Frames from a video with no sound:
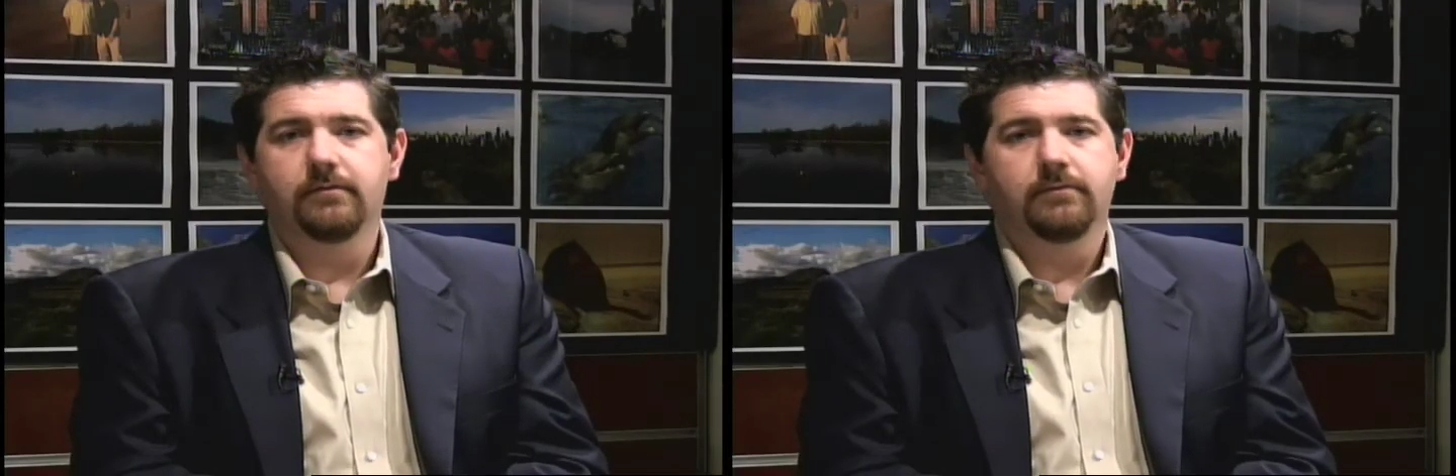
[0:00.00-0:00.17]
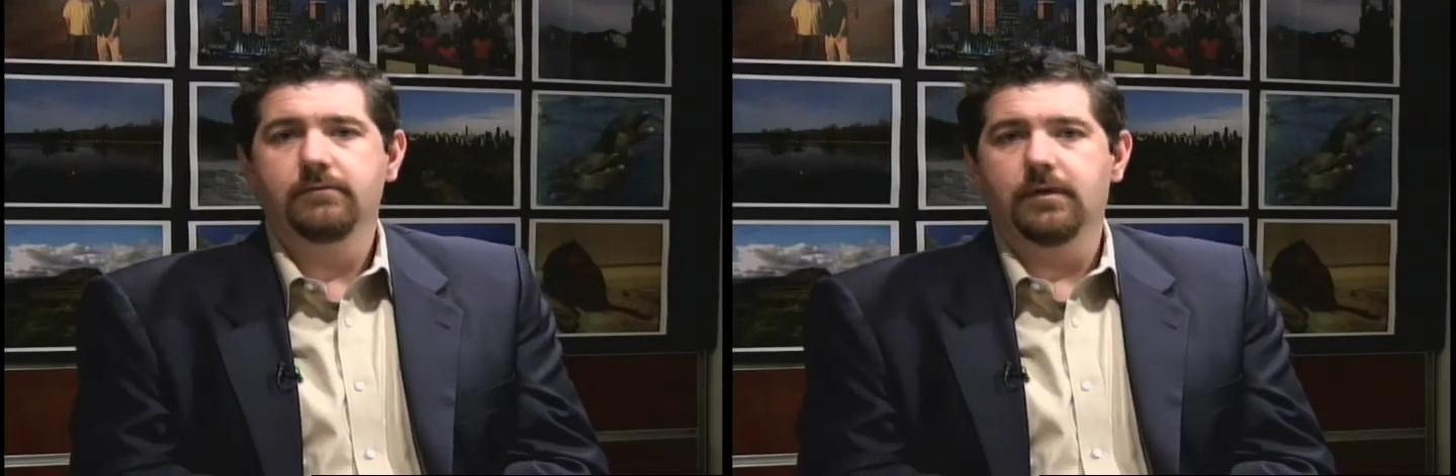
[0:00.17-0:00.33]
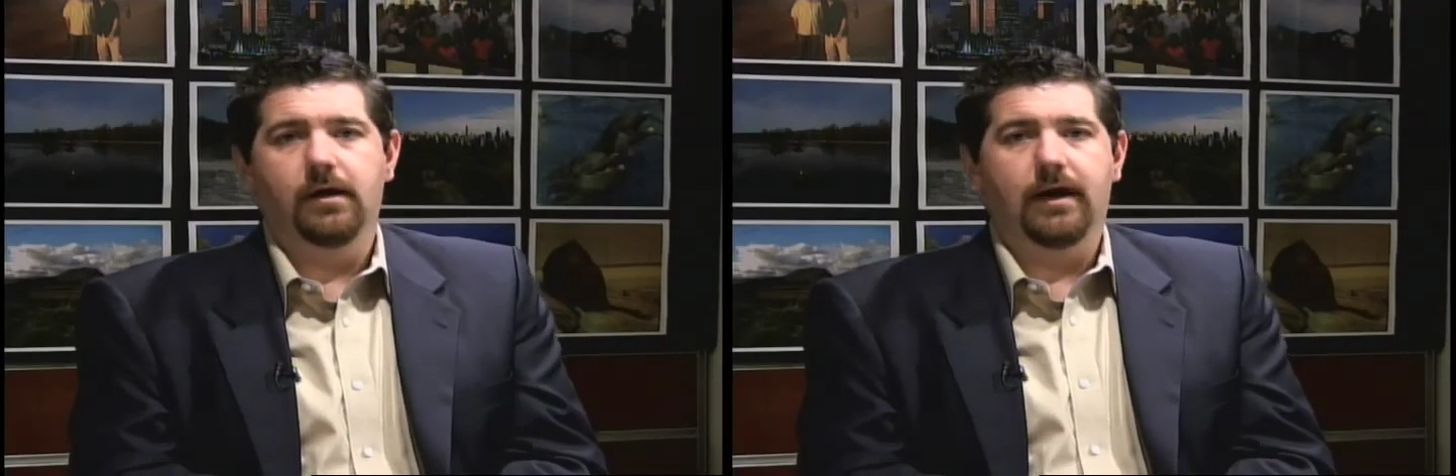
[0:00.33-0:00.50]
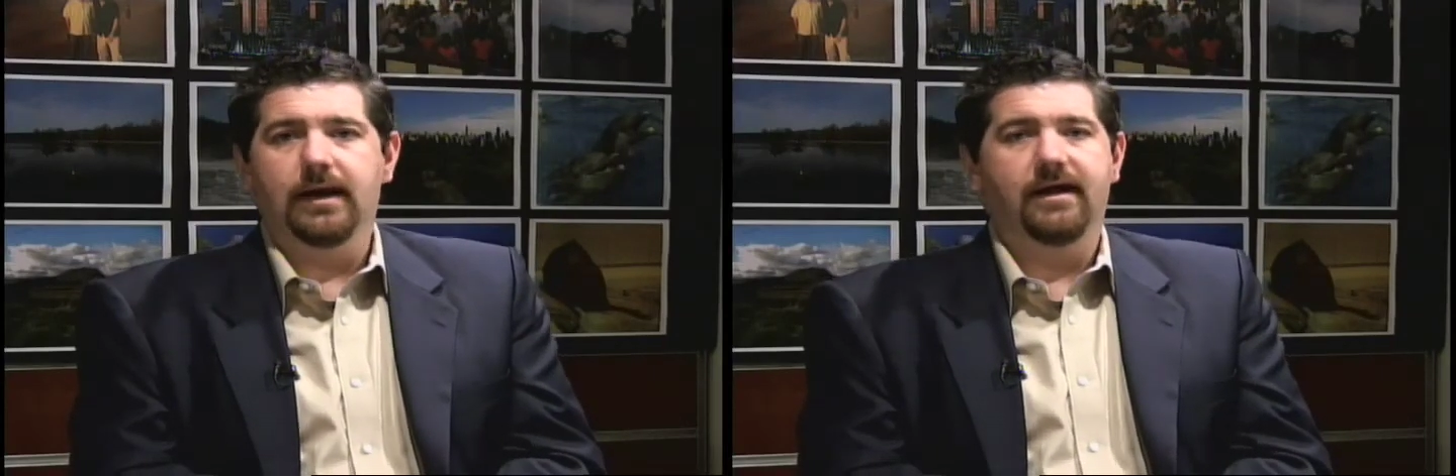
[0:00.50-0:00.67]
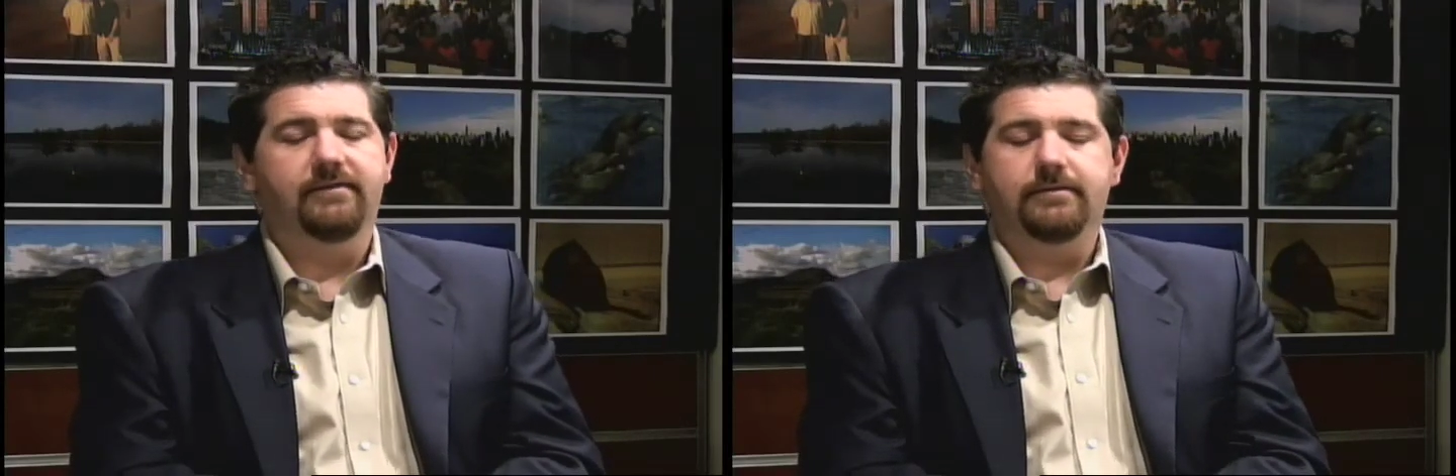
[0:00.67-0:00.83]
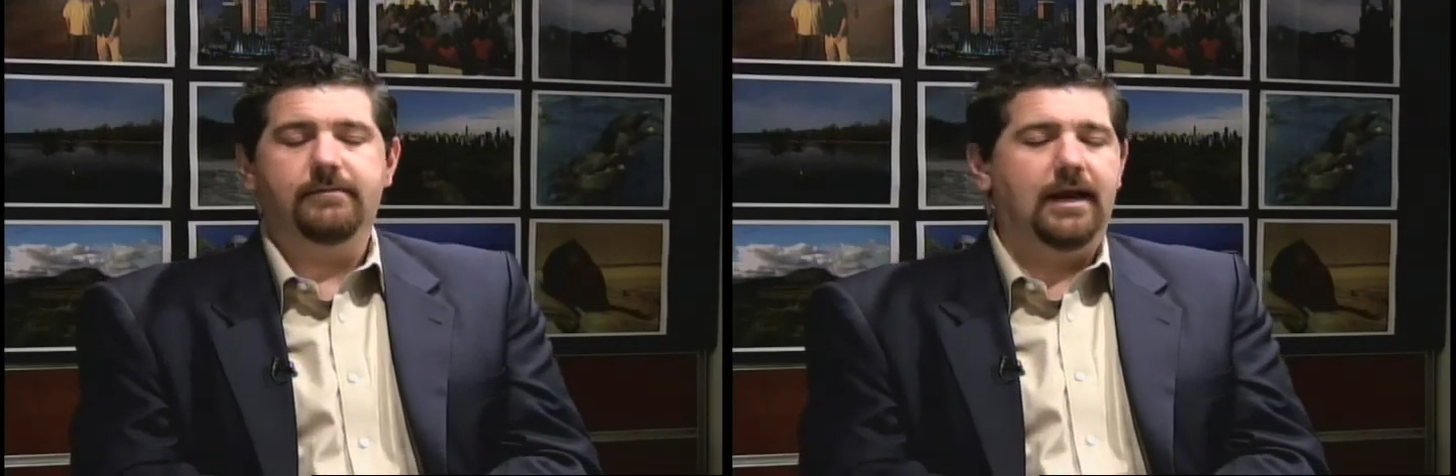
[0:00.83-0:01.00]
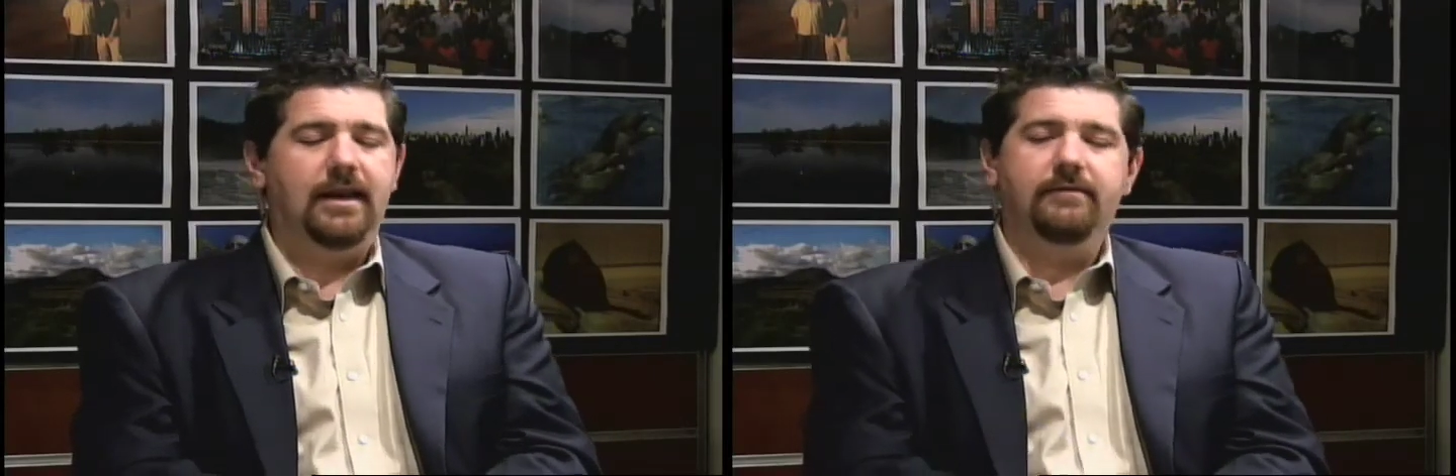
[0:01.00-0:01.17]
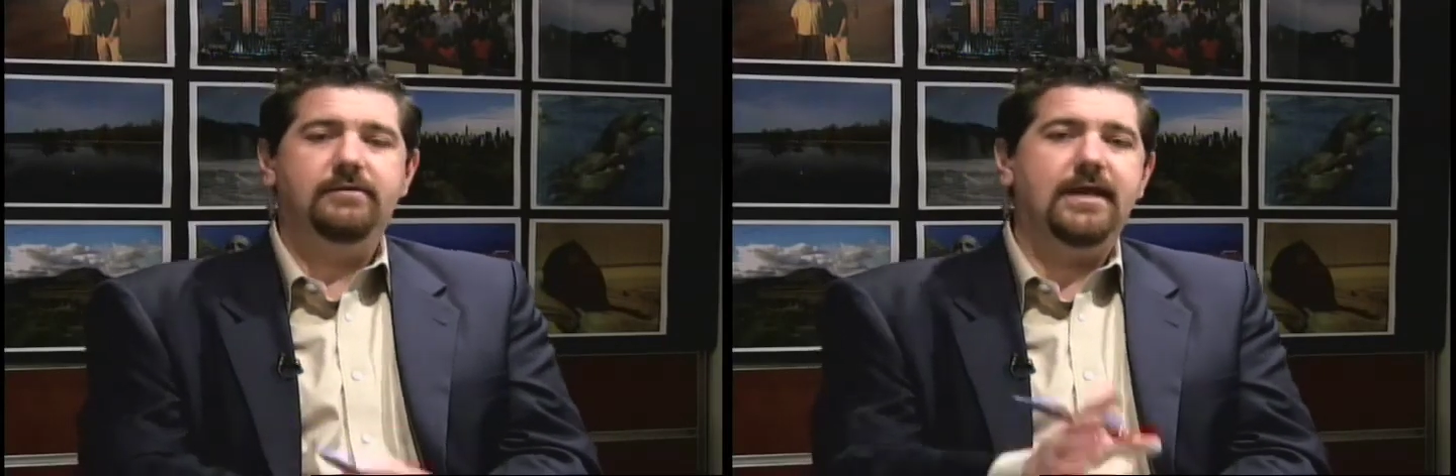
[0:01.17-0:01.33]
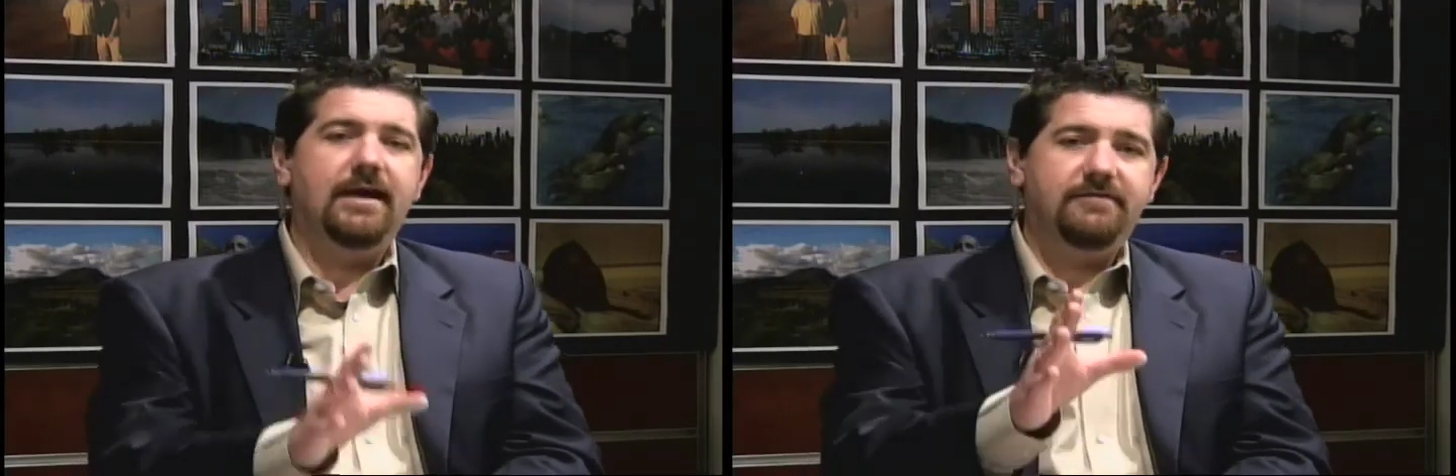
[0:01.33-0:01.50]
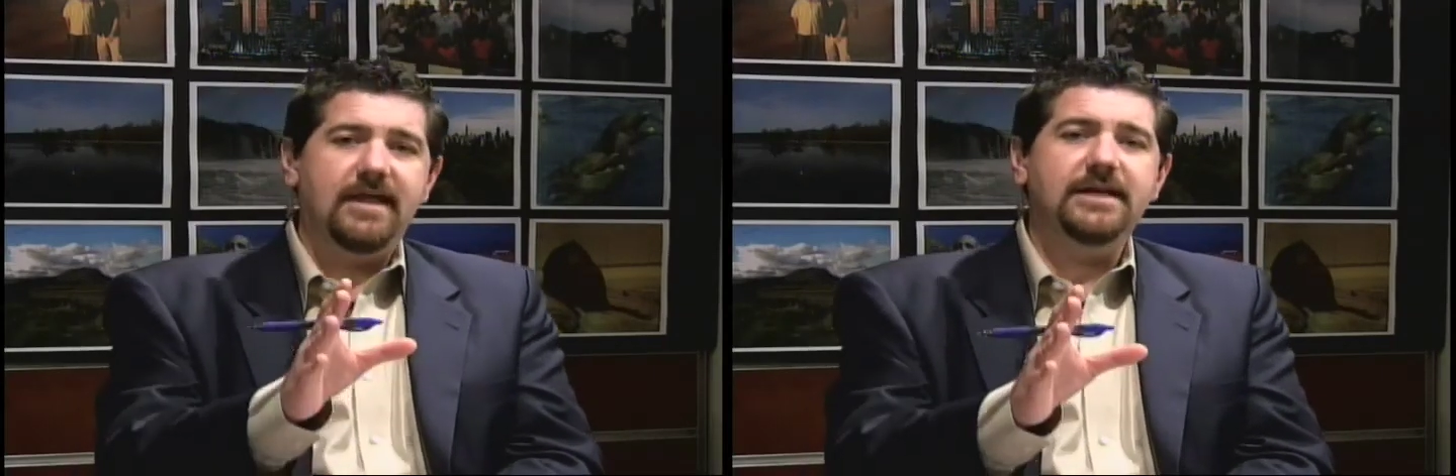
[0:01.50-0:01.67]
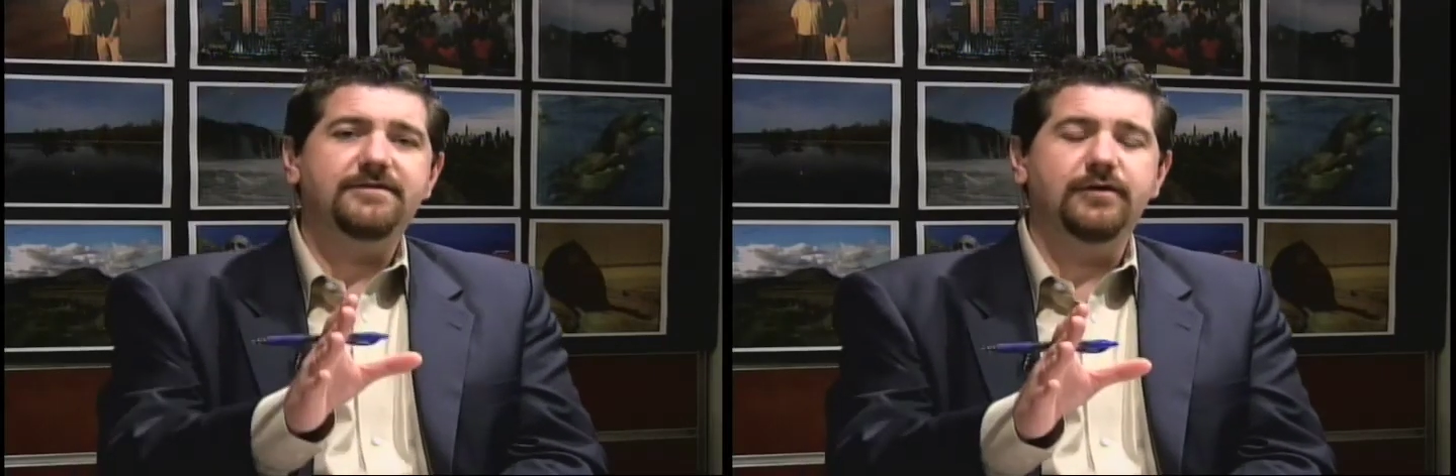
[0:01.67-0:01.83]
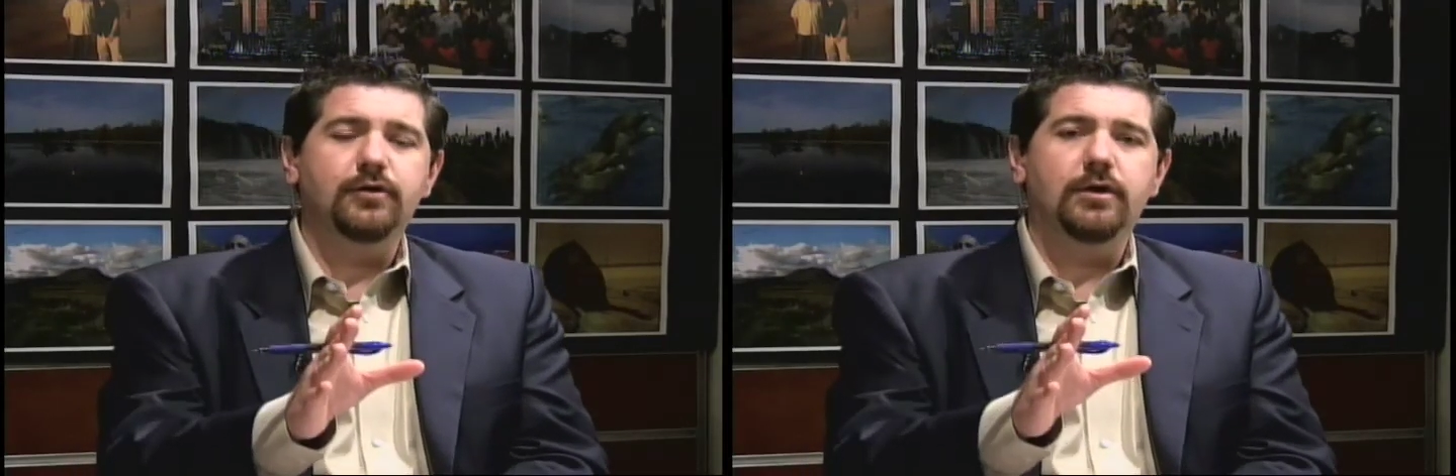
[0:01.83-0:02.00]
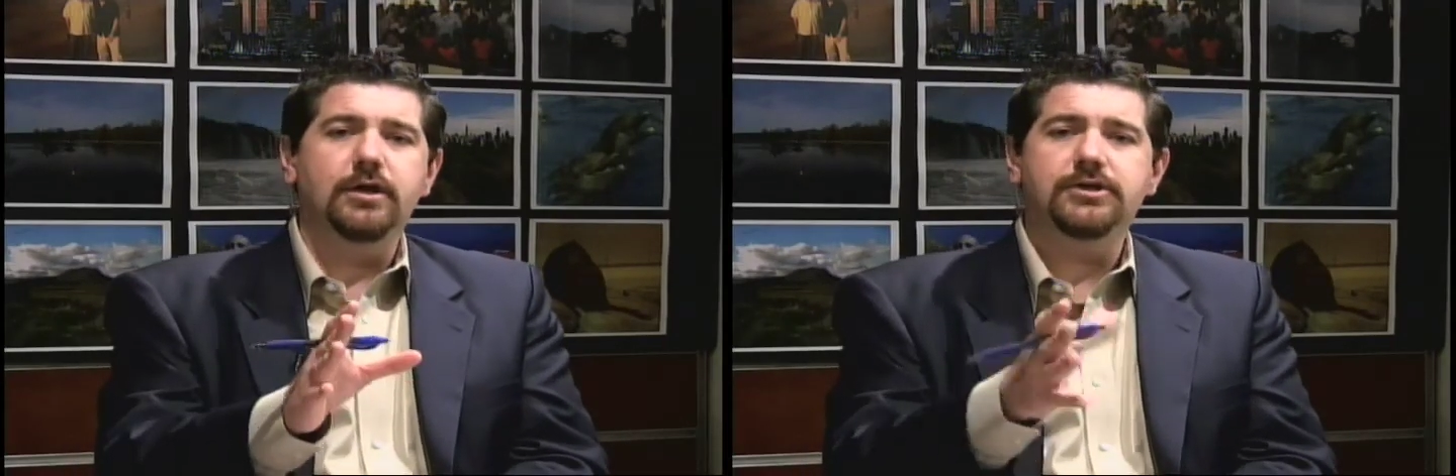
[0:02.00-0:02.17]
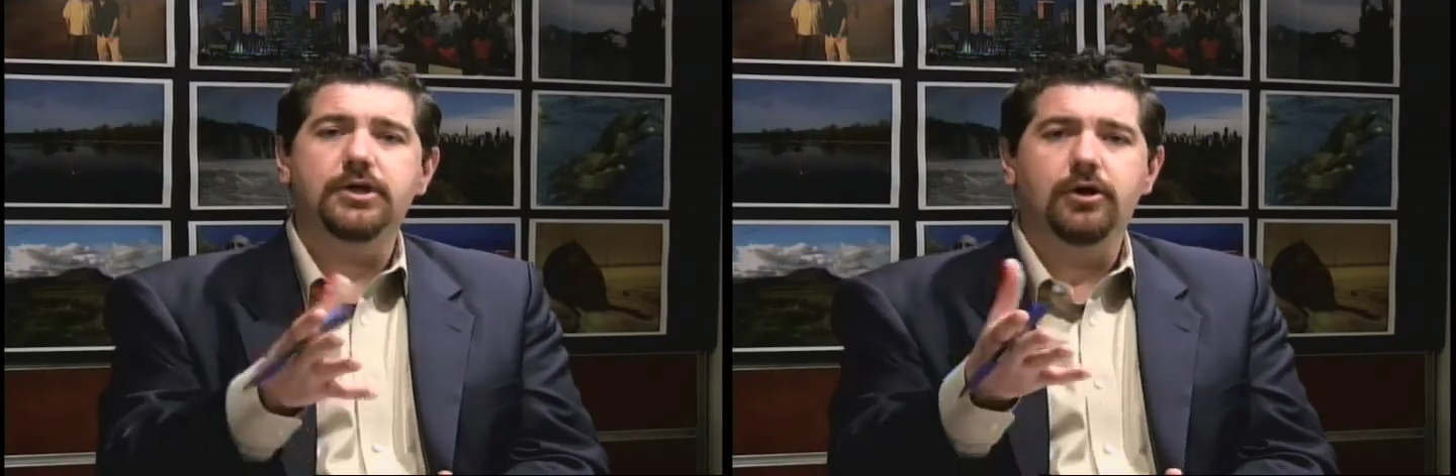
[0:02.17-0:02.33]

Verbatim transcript: oh, I love it. I love it. Dave, thanks for doing this.